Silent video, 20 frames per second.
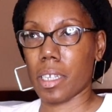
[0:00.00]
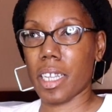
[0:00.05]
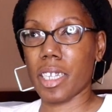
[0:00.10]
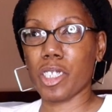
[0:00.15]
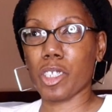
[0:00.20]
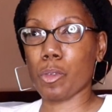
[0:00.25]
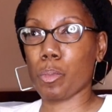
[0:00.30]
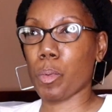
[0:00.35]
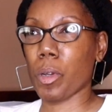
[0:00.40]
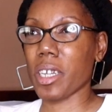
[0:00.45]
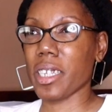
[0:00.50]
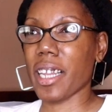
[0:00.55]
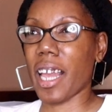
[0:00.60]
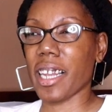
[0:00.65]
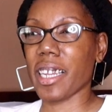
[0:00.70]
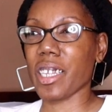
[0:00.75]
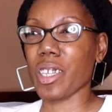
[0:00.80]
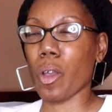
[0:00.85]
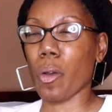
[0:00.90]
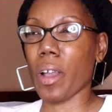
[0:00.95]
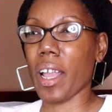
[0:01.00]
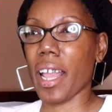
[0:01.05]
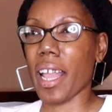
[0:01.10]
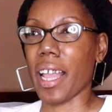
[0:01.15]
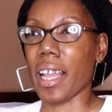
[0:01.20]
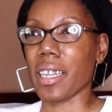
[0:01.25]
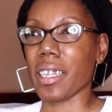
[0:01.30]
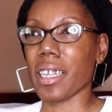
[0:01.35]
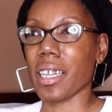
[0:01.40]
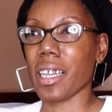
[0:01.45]
He's just putting that in your
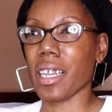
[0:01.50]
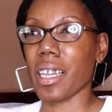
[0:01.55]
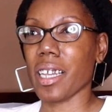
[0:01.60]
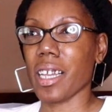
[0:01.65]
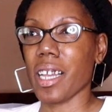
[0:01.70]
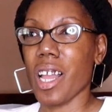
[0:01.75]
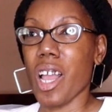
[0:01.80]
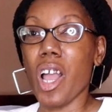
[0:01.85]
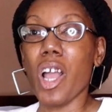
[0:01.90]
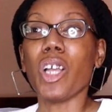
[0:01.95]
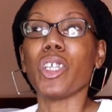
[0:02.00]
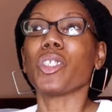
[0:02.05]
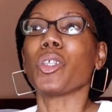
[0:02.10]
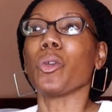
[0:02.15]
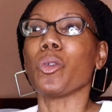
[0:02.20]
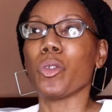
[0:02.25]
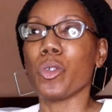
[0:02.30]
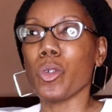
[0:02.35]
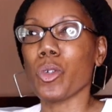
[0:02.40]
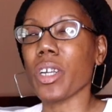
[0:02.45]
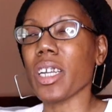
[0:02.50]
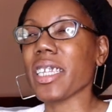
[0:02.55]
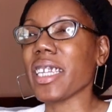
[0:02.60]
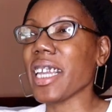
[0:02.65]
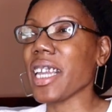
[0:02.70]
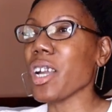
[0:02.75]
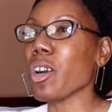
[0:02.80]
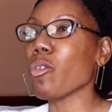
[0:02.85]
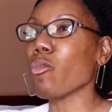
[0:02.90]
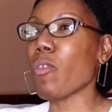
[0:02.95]
head. So you could
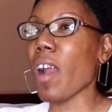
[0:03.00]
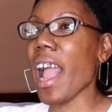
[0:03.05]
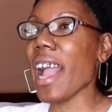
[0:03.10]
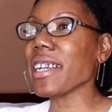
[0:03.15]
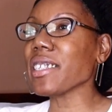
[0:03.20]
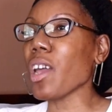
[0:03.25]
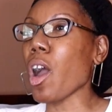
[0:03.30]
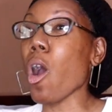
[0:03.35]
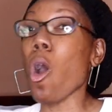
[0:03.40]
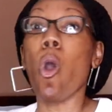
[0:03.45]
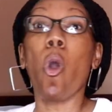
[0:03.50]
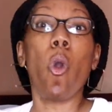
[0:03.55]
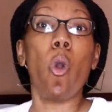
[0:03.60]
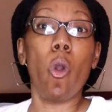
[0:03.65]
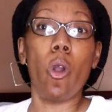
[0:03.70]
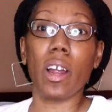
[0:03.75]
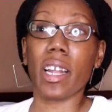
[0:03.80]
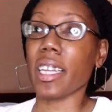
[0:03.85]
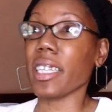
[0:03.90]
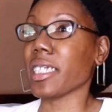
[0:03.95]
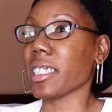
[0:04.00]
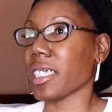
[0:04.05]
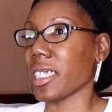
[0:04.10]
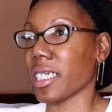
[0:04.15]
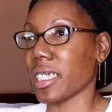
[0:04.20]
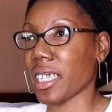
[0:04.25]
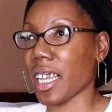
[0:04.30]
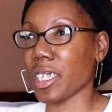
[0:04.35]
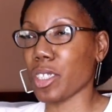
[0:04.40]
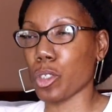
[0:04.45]
kill Ragnar, or it's
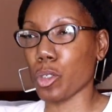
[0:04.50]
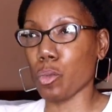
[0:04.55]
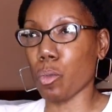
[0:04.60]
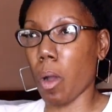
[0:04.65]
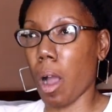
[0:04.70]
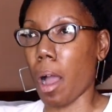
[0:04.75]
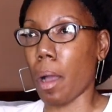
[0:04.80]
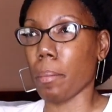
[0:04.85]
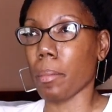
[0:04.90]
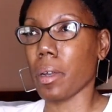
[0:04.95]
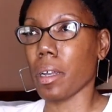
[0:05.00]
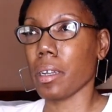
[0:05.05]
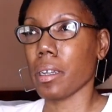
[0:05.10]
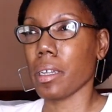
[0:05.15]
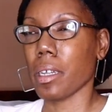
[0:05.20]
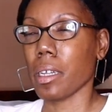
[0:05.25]
to set you up.